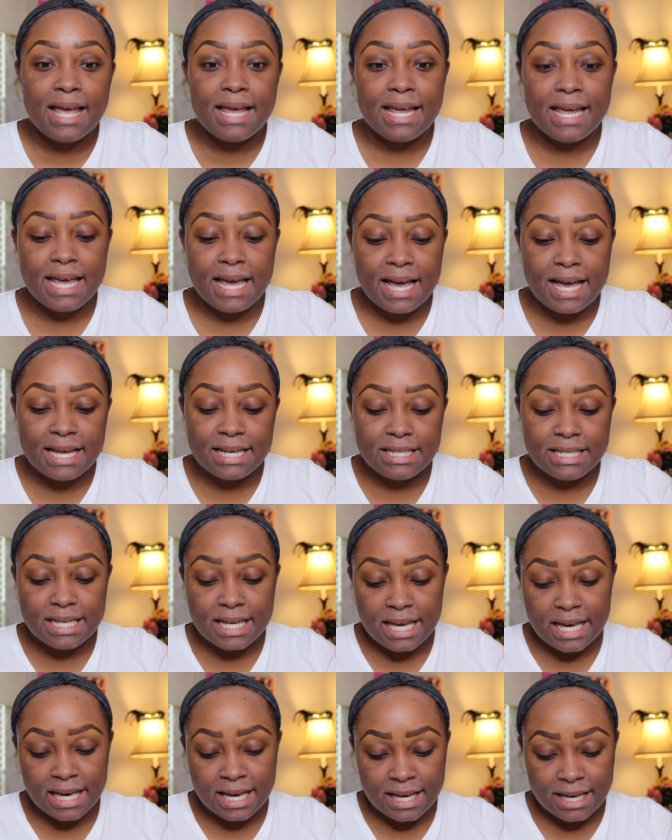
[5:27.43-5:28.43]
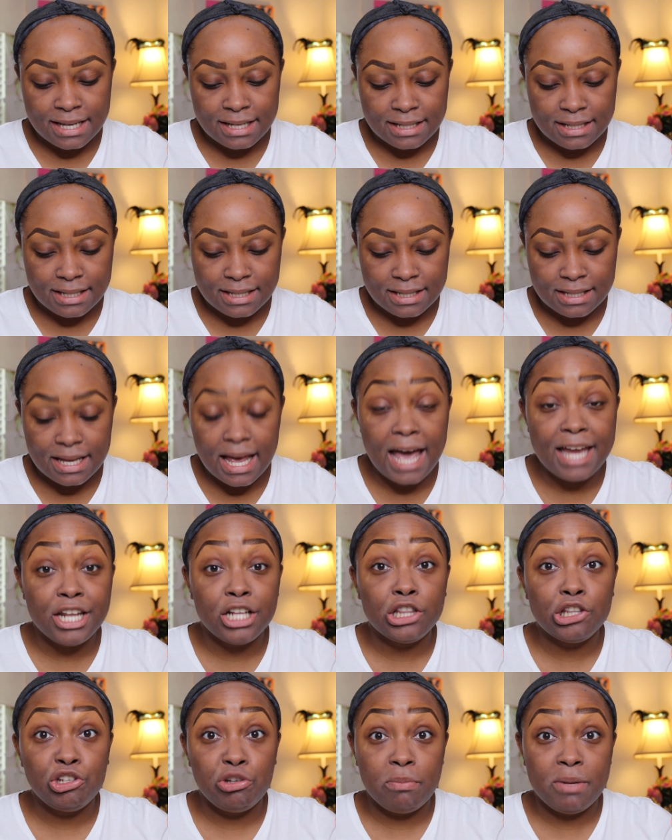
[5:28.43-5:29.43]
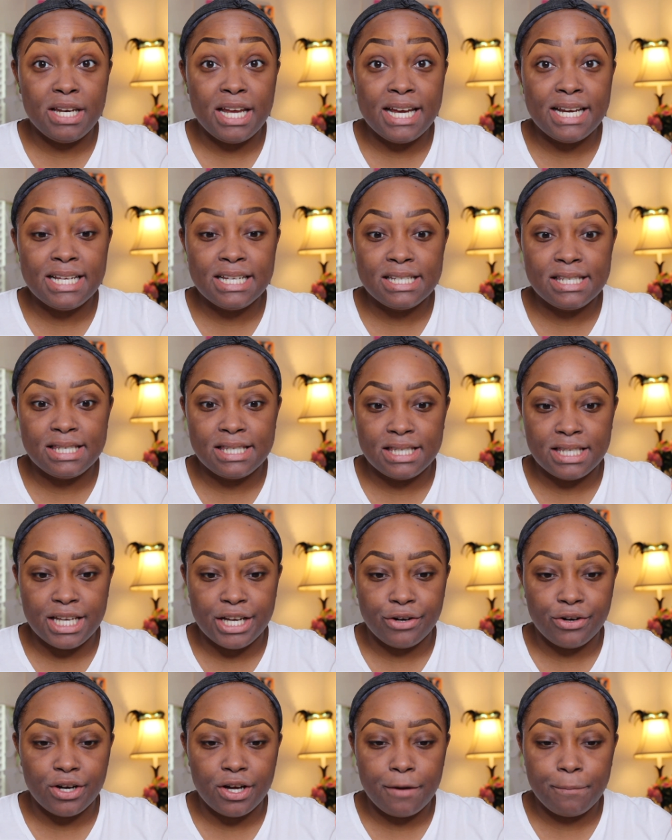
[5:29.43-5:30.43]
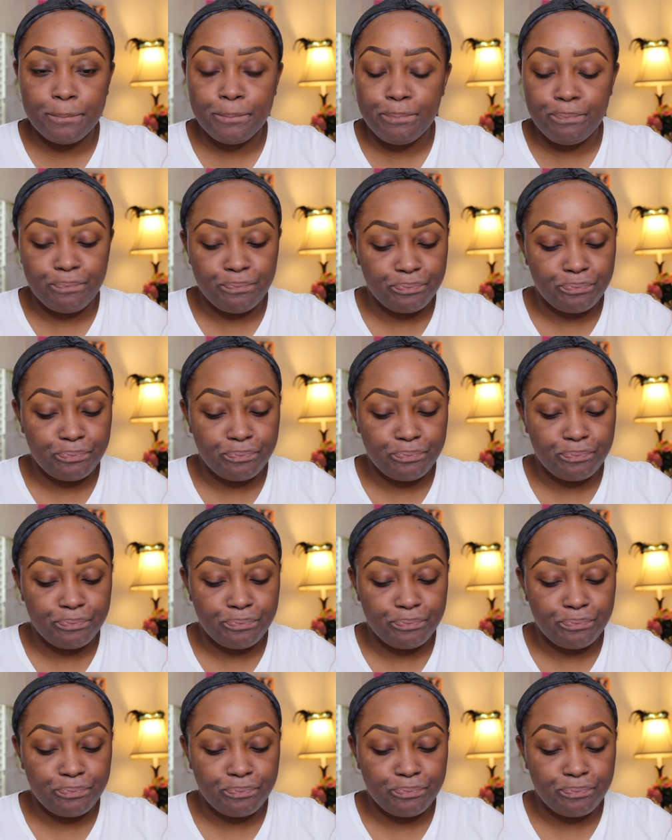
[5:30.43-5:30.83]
And it's an illuminating serum,